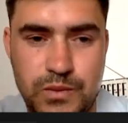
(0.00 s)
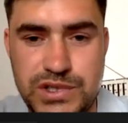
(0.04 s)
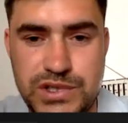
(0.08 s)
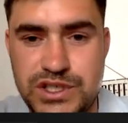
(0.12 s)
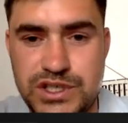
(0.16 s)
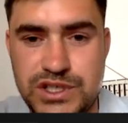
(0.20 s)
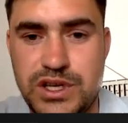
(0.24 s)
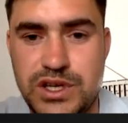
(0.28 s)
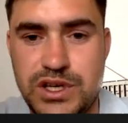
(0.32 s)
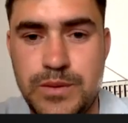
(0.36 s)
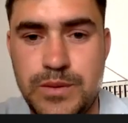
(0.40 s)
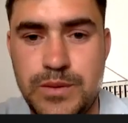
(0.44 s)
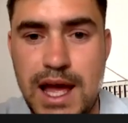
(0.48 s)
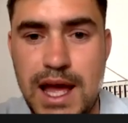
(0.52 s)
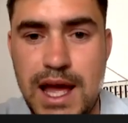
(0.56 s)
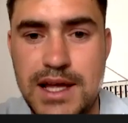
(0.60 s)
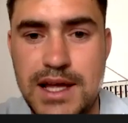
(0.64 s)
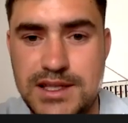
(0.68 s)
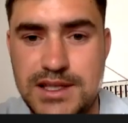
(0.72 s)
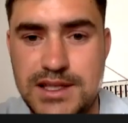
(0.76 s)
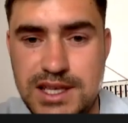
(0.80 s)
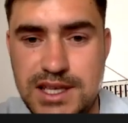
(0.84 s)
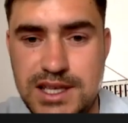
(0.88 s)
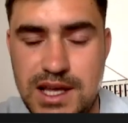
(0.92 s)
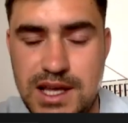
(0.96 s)
is going to be
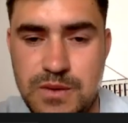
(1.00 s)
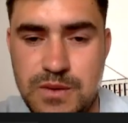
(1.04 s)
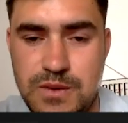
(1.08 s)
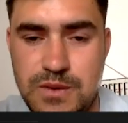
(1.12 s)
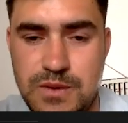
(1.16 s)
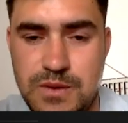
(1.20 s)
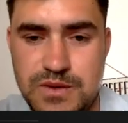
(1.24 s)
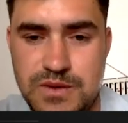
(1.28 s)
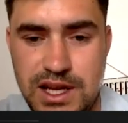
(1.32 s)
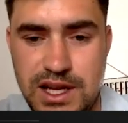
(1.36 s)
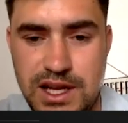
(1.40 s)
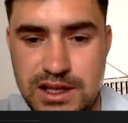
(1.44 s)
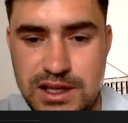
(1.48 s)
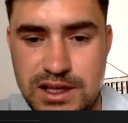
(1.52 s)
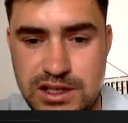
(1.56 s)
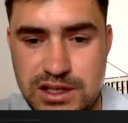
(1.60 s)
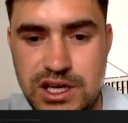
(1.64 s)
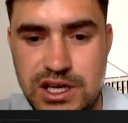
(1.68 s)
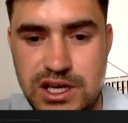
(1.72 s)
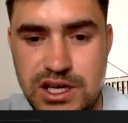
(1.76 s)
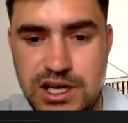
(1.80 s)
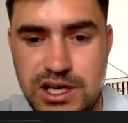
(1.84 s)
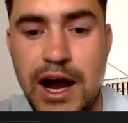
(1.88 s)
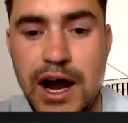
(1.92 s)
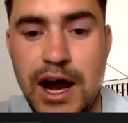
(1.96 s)
8 teams sitting at the
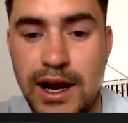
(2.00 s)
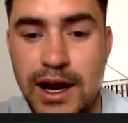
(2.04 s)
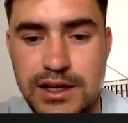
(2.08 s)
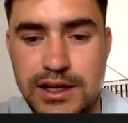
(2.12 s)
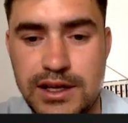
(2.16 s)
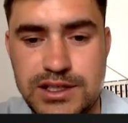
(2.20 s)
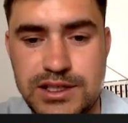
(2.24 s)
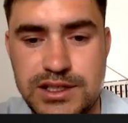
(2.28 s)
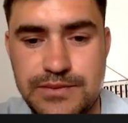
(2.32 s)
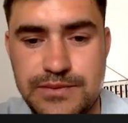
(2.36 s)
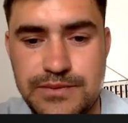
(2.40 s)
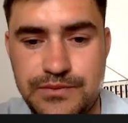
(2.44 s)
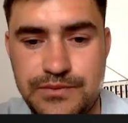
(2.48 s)
top bracket.